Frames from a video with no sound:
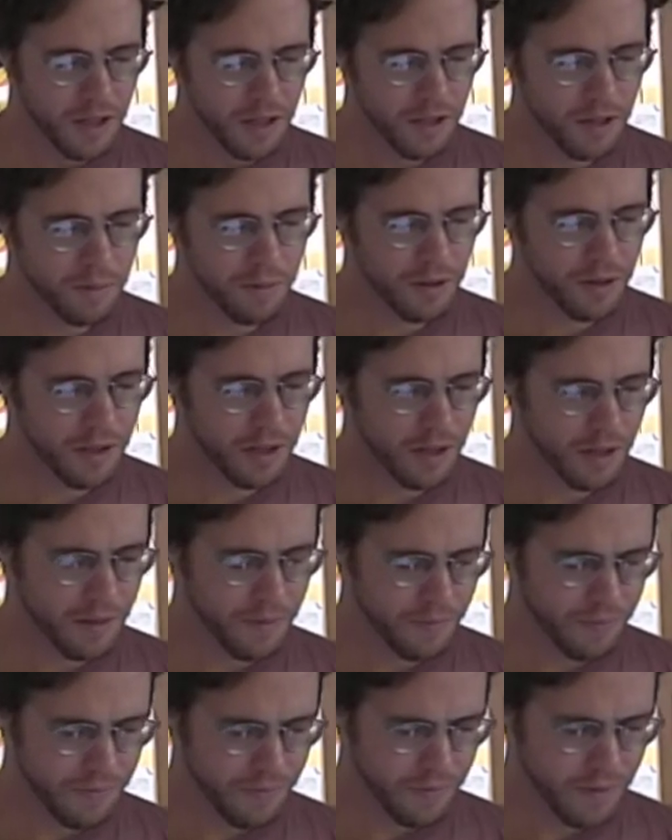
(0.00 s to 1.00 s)
you're
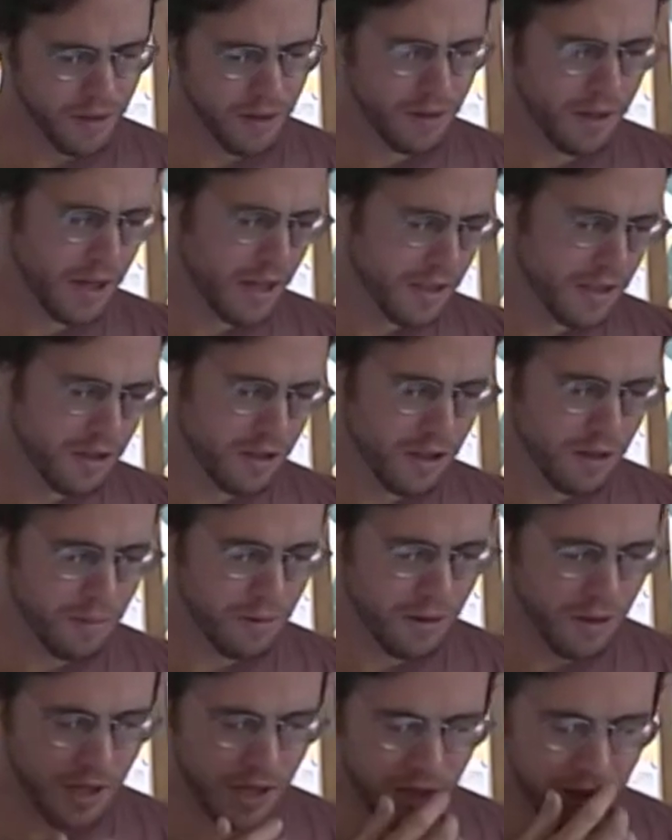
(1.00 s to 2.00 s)
pulling
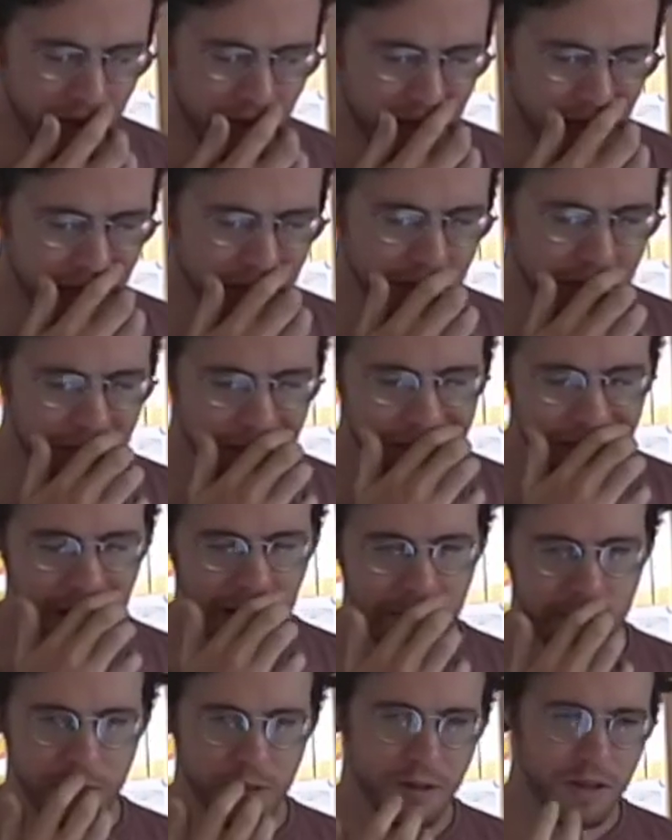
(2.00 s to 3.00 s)
166
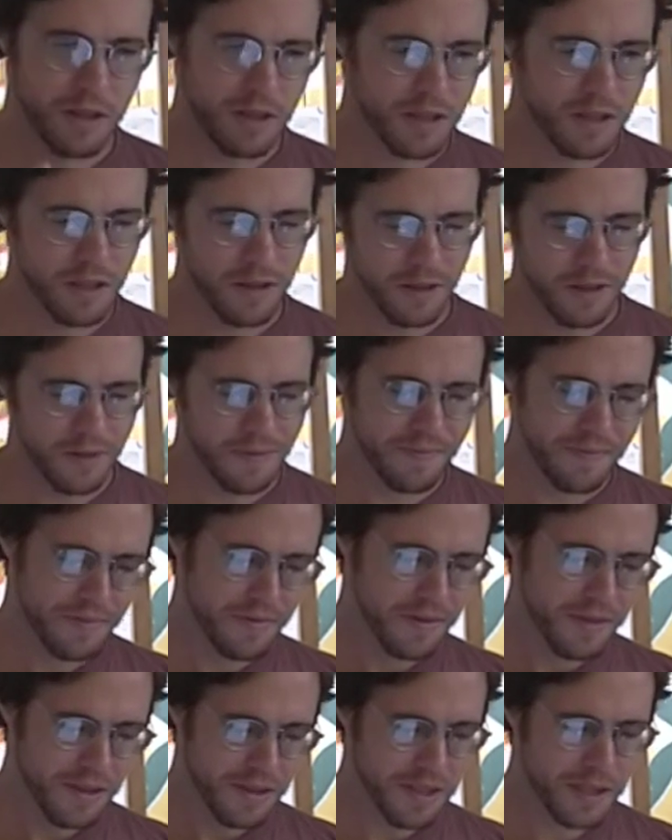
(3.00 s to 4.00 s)
amps, which is still
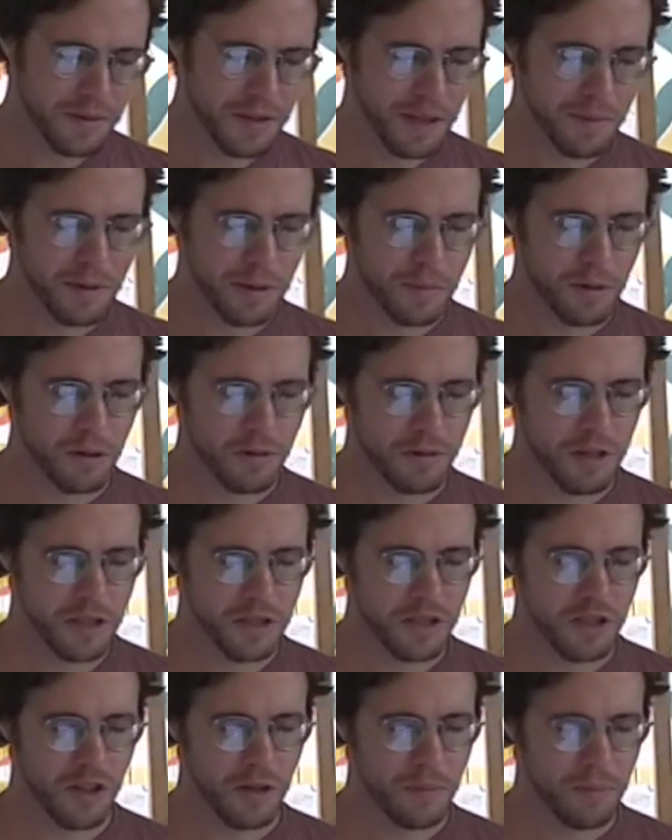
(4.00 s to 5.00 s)
something a bit more
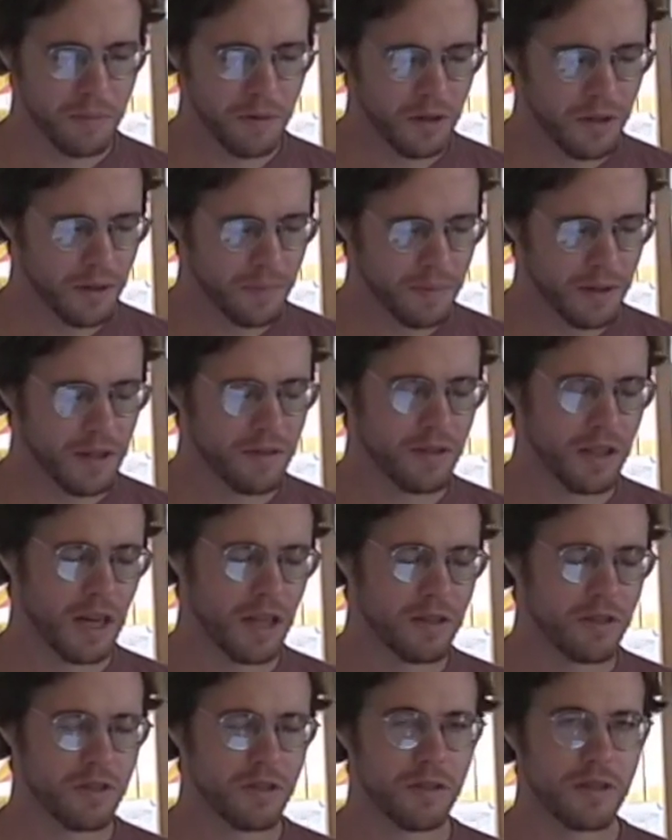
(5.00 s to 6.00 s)
reasonable, but if you
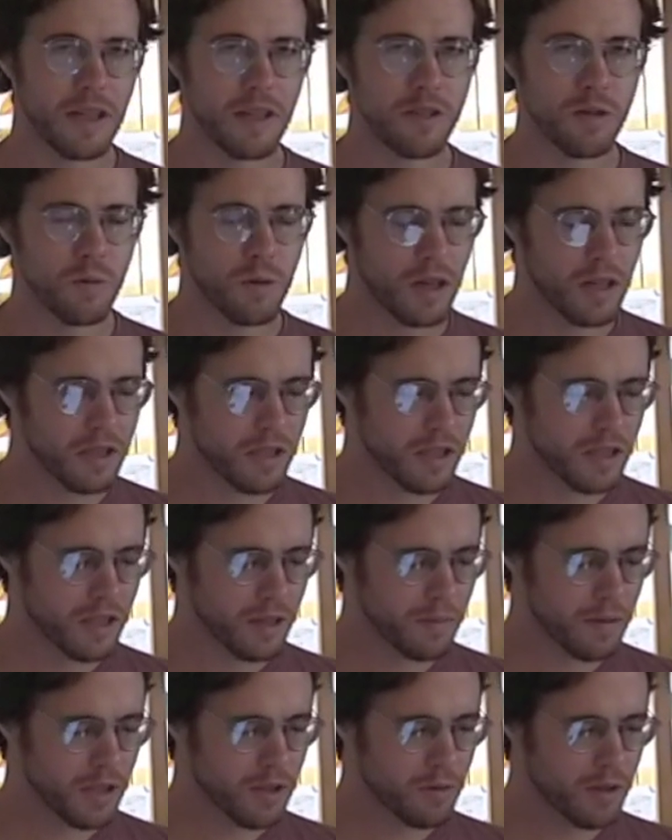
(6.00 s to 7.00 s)
have your 2,000 watt
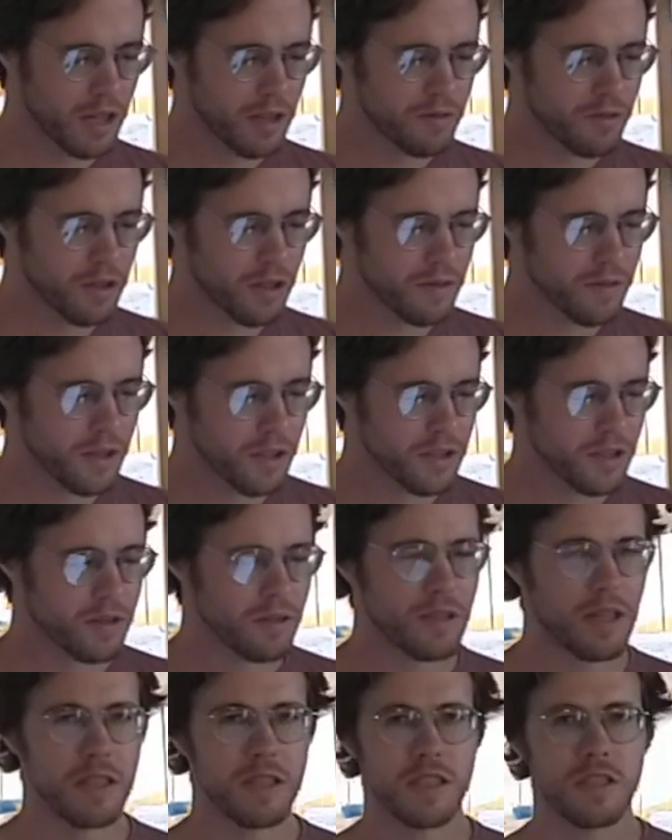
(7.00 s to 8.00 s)
system at 24 volts,
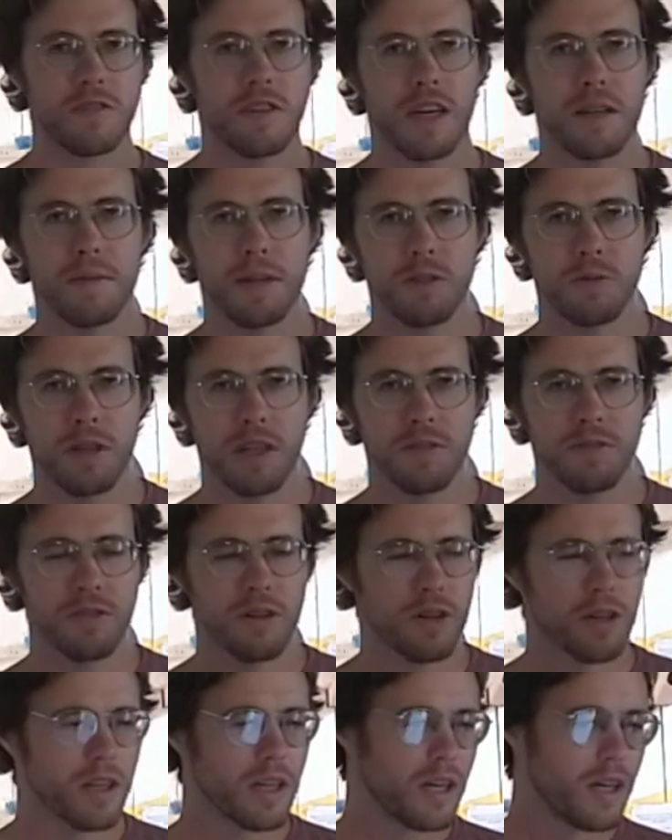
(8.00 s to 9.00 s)
2,000 divided by
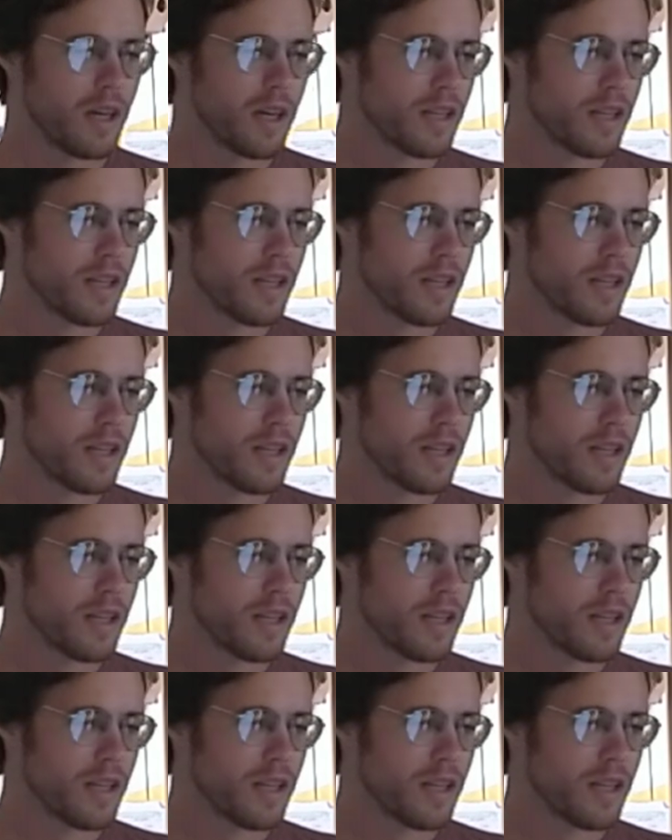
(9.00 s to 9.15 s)
24,